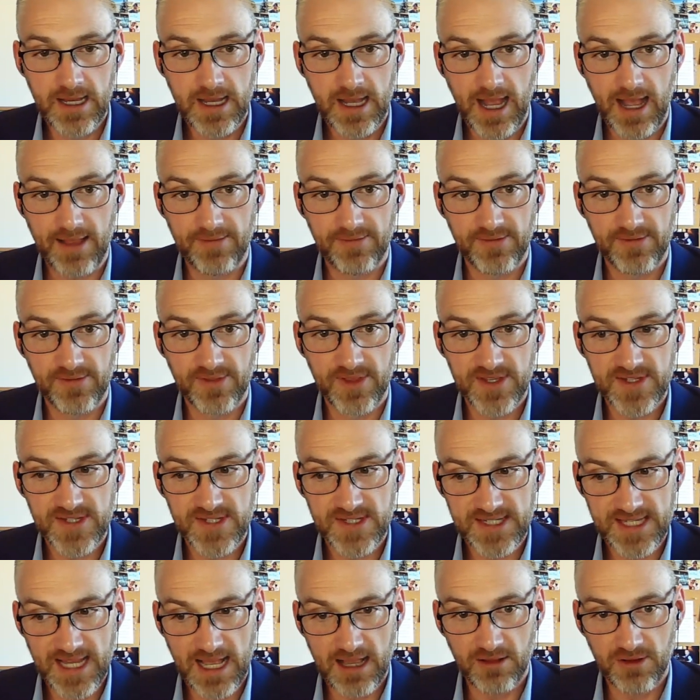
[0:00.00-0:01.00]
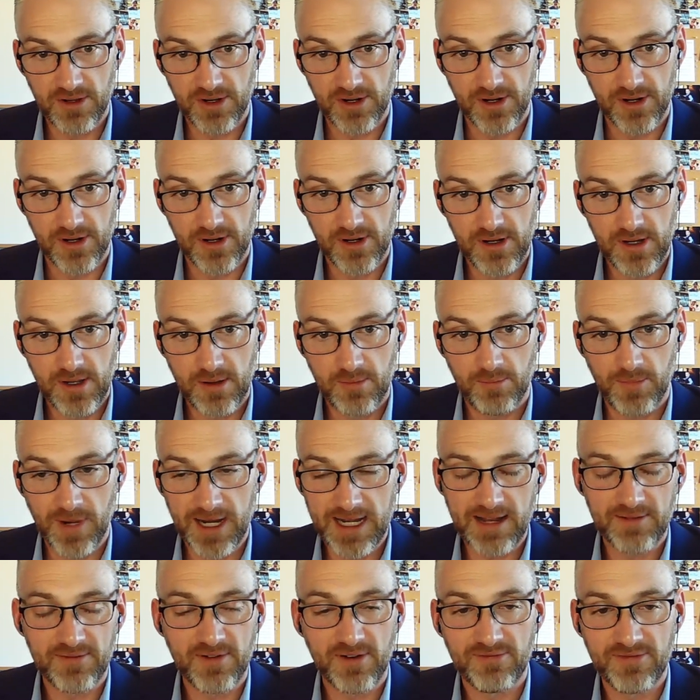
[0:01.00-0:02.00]
And the seller
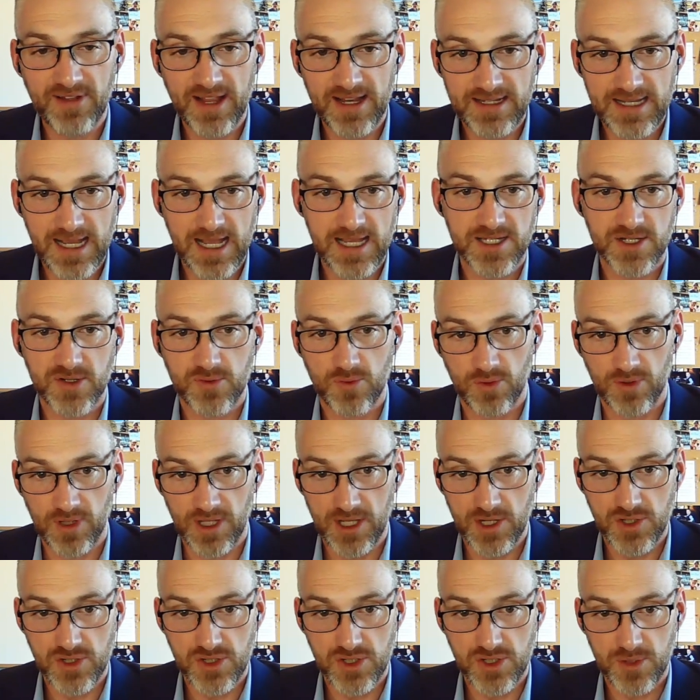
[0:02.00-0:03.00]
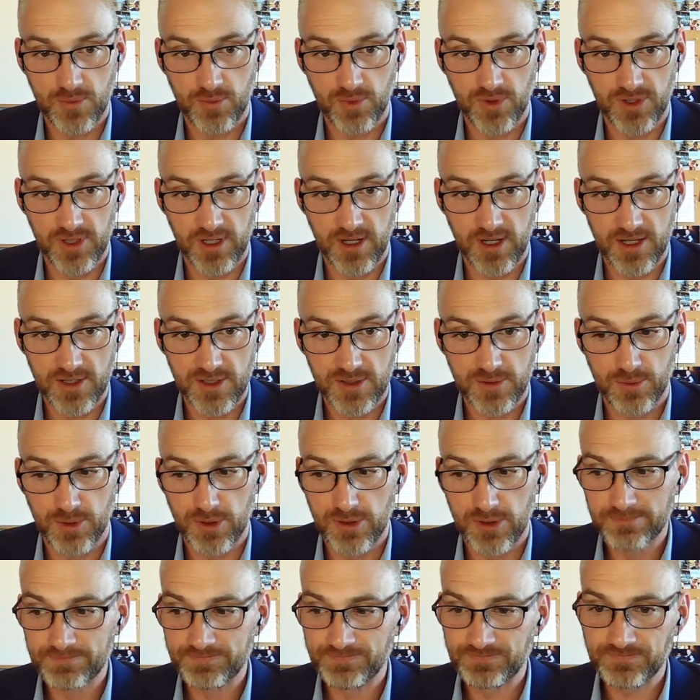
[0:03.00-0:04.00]
might have a fantastic relationship with the
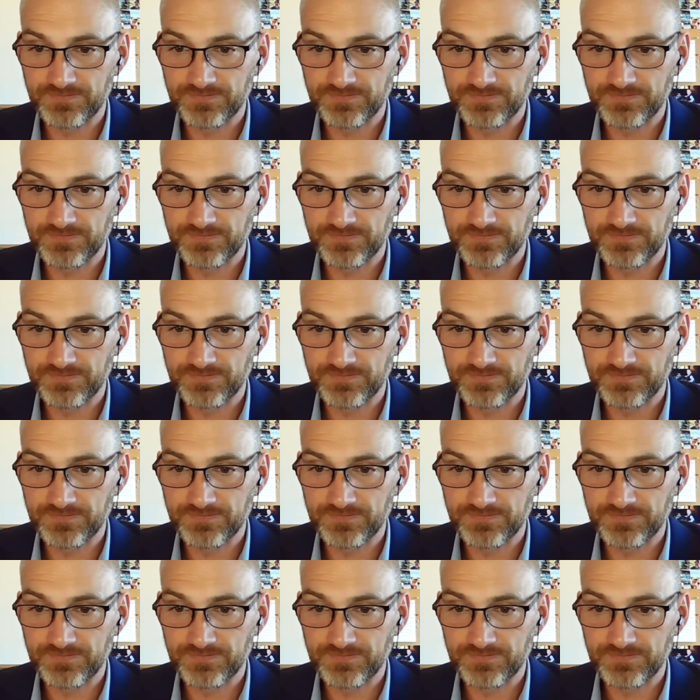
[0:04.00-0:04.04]
customer.